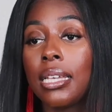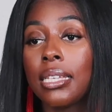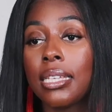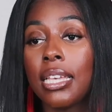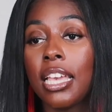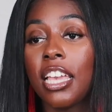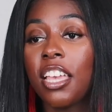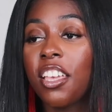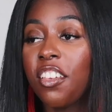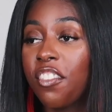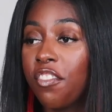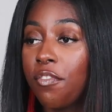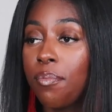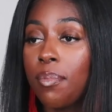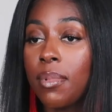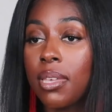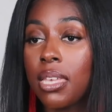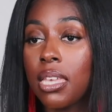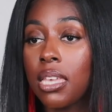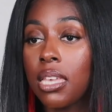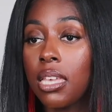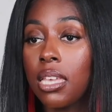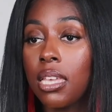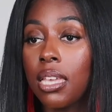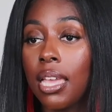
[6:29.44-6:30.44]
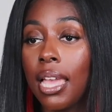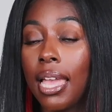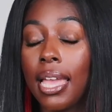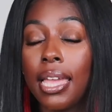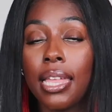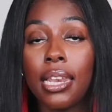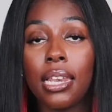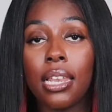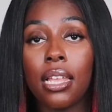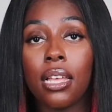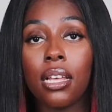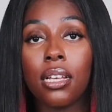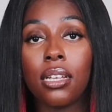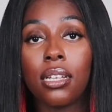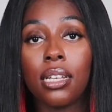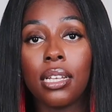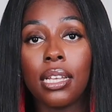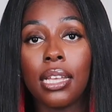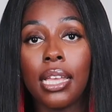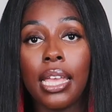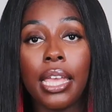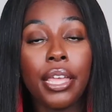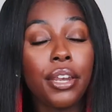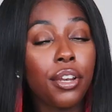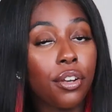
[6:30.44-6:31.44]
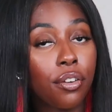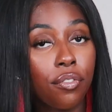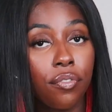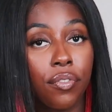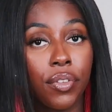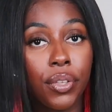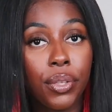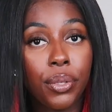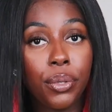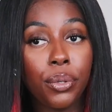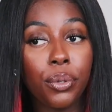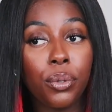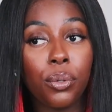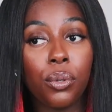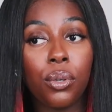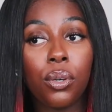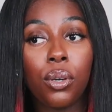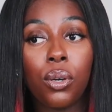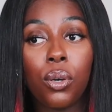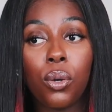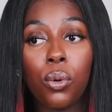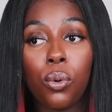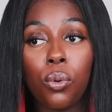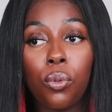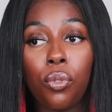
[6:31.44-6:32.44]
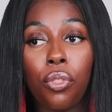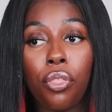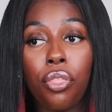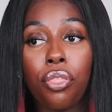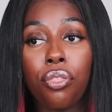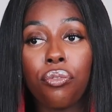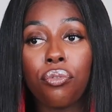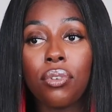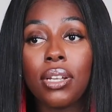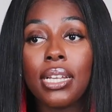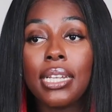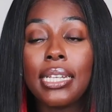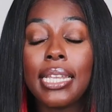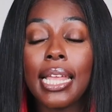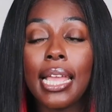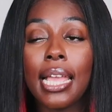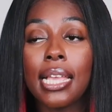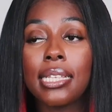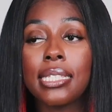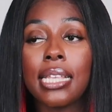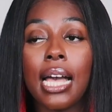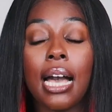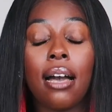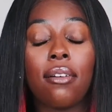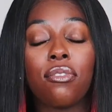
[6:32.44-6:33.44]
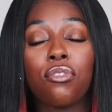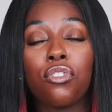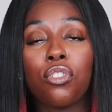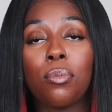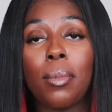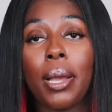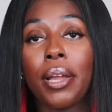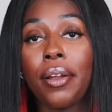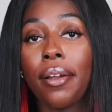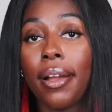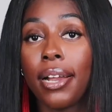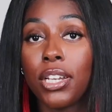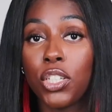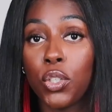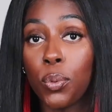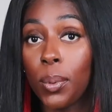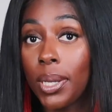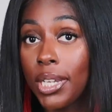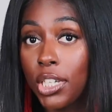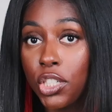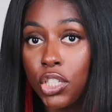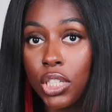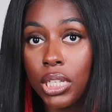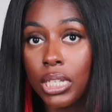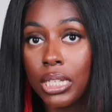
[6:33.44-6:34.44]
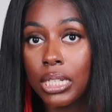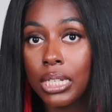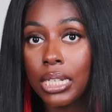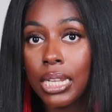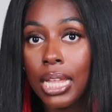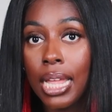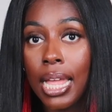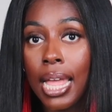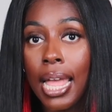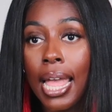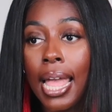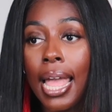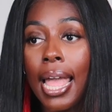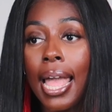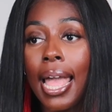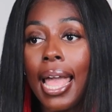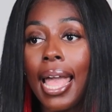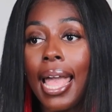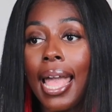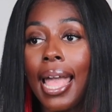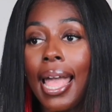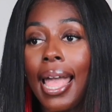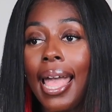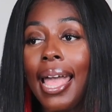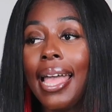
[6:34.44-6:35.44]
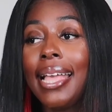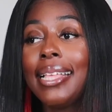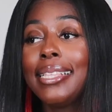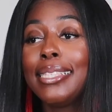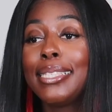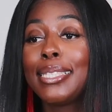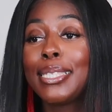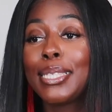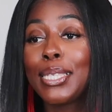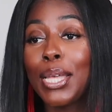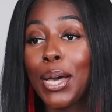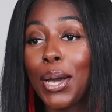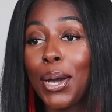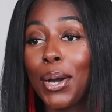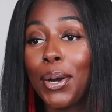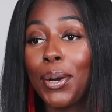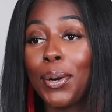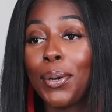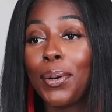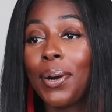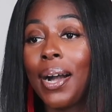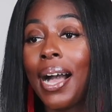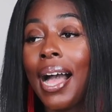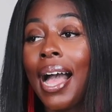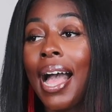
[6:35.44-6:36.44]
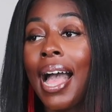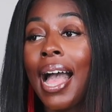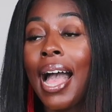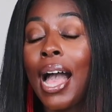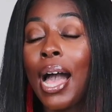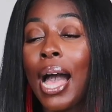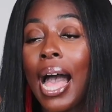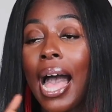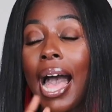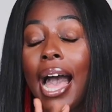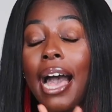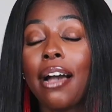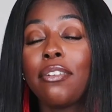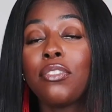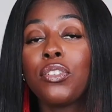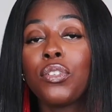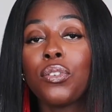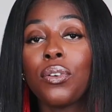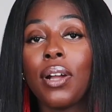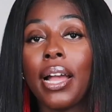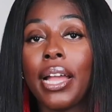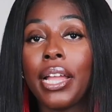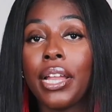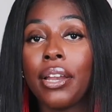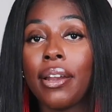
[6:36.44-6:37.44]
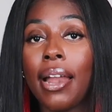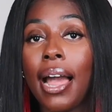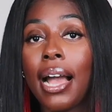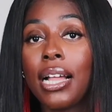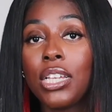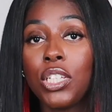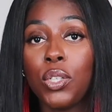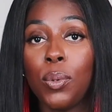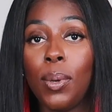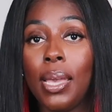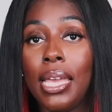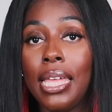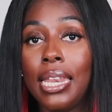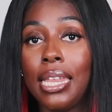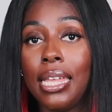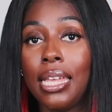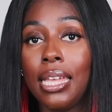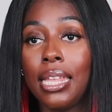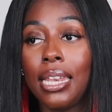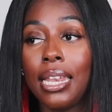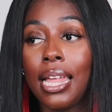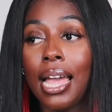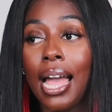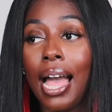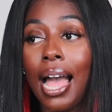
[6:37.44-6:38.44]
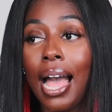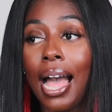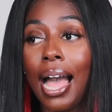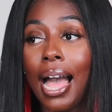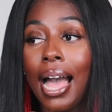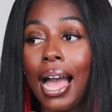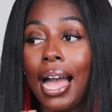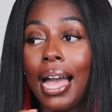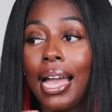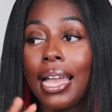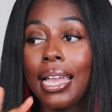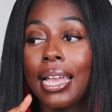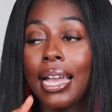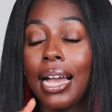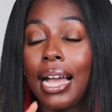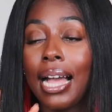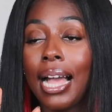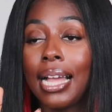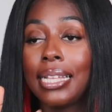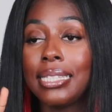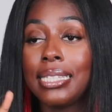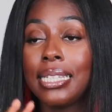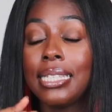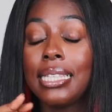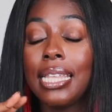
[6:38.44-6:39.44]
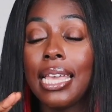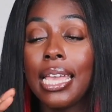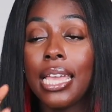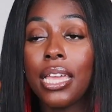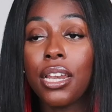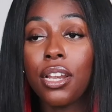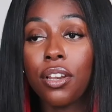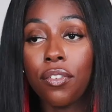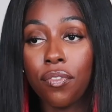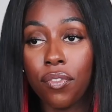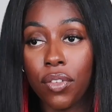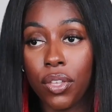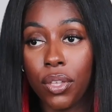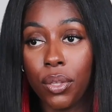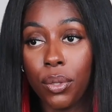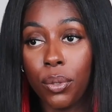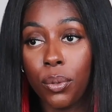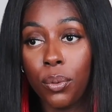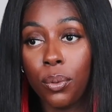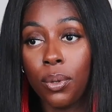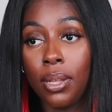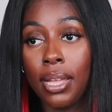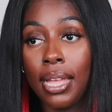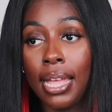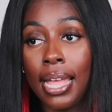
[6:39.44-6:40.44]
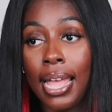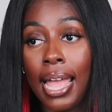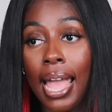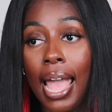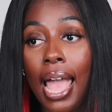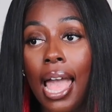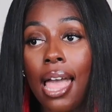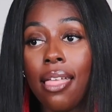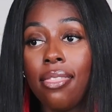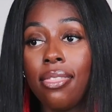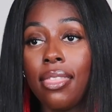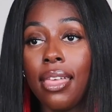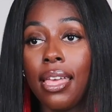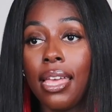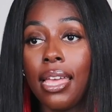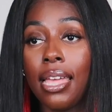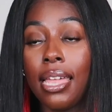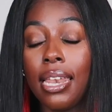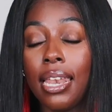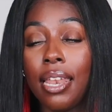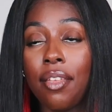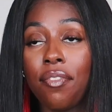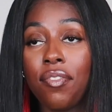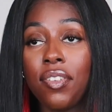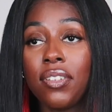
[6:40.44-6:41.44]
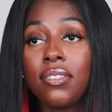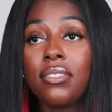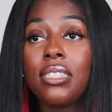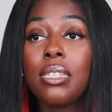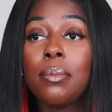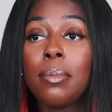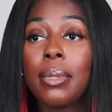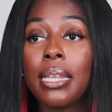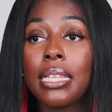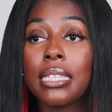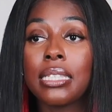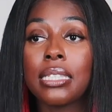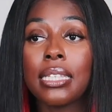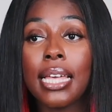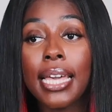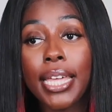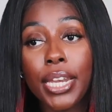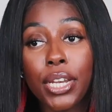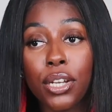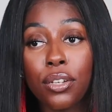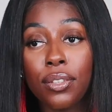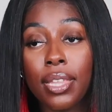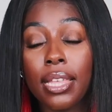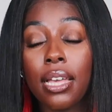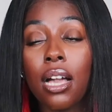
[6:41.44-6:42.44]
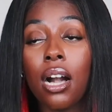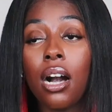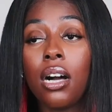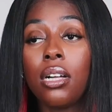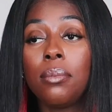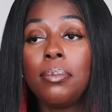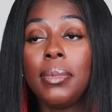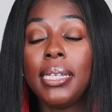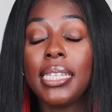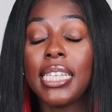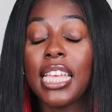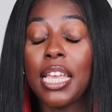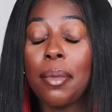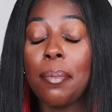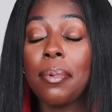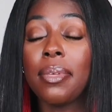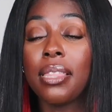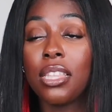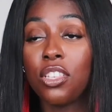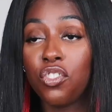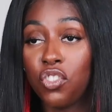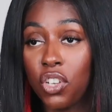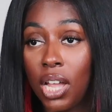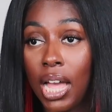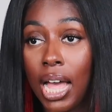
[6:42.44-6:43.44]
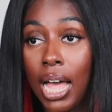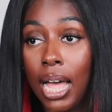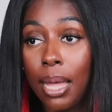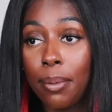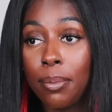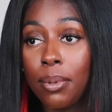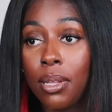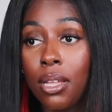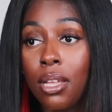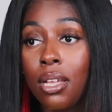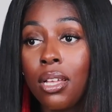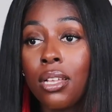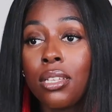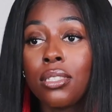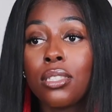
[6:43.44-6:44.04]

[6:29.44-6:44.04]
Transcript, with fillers: gave me an interview 3 days after my graduation. And so after I graduated, I did the interview, and then 15 minutes later they called me and gave me the job.